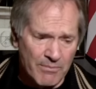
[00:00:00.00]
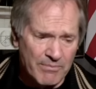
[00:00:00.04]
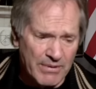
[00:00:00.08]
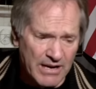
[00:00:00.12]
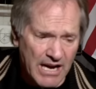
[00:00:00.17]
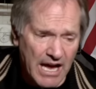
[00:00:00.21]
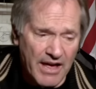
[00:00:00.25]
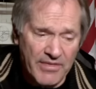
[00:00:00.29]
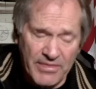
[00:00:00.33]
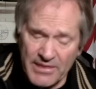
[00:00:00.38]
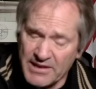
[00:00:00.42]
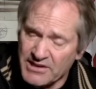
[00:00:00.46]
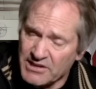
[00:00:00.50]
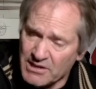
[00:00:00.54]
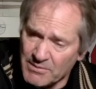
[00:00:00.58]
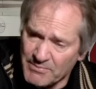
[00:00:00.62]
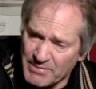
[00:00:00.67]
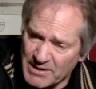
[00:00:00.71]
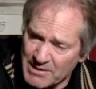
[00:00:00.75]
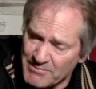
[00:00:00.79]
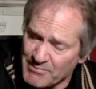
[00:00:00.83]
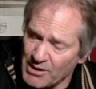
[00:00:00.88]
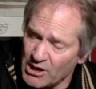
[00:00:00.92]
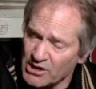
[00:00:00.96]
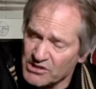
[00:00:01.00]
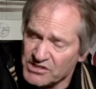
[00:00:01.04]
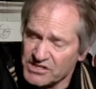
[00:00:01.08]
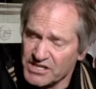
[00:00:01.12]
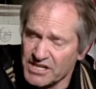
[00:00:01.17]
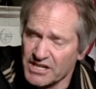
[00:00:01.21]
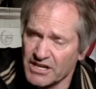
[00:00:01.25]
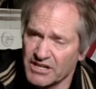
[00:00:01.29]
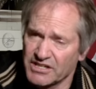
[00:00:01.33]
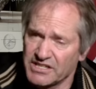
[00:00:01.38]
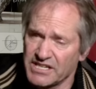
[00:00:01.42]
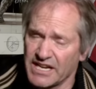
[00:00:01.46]
But I think you'll be most
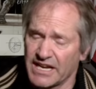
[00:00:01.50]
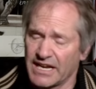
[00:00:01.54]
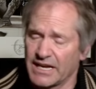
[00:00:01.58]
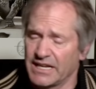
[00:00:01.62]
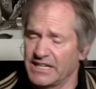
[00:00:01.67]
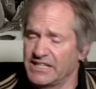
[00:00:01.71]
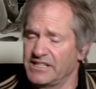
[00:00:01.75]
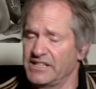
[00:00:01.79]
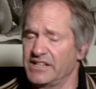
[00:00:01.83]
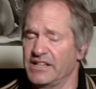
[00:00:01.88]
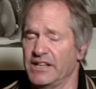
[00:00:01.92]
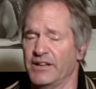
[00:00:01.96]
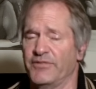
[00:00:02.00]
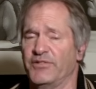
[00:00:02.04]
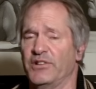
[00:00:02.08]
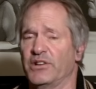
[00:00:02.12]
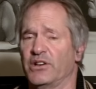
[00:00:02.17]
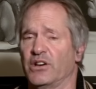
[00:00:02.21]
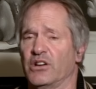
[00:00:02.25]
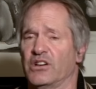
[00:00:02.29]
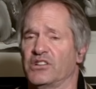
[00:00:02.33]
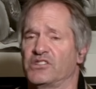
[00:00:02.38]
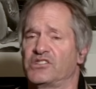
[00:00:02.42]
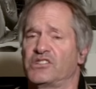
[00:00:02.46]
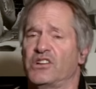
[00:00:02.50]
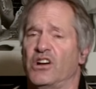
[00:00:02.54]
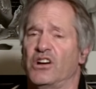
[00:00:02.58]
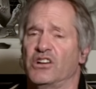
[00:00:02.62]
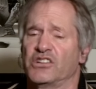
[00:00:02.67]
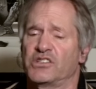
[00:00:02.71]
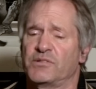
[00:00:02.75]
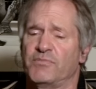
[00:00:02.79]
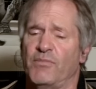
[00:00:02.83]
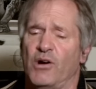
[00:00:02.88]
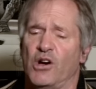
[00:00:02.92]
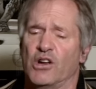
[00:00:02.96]
entertained if you go to
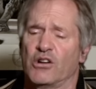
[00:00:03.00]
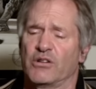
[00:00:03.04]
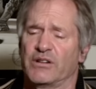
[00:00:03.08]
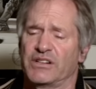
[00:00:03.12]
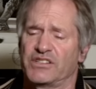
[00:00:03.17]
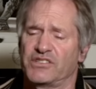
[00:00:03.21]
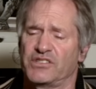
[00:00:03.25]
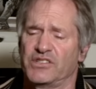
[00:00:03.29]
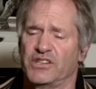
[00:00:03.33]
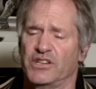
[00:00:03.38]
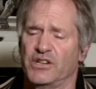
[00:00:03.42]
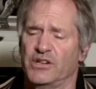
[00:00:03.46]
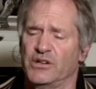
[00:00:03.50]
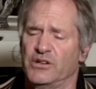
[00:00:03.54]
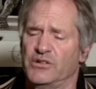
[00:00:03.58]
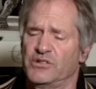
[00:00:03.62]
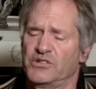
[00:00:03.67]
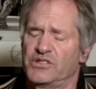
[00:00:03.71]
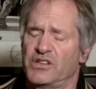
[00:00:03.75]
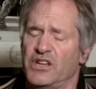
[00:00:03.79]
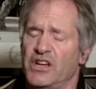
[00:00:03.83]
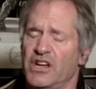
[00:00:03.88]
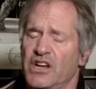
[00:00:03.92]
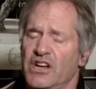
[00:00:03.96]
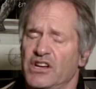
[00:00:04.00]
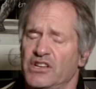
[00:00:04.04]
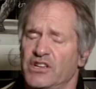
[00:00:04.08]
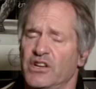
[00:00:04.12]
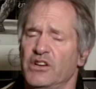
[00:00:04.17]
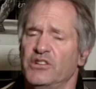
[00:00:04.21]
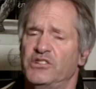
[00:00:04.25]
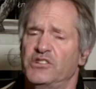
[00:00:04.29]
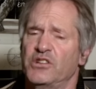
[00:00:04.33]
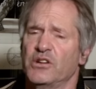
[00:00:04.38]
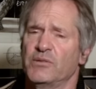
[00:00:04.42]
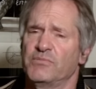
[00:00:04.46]
Staunch Moderates News
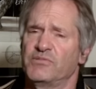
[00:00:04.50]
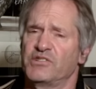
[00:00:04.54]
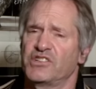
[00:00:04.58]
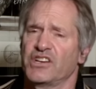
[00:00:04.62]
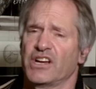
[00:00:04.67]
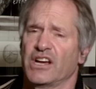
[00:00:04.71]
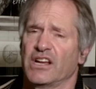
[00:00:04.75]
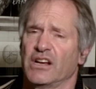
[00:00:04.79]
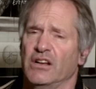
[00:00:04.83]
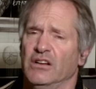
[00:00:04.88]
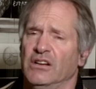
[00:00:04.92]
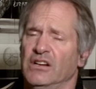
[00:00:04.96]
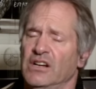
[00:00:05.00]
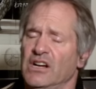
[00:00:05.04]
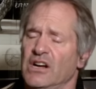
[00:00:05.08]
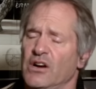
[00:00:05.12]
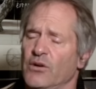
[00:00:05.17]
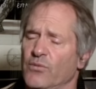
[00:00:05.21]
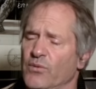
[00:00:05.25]
YouTube channel.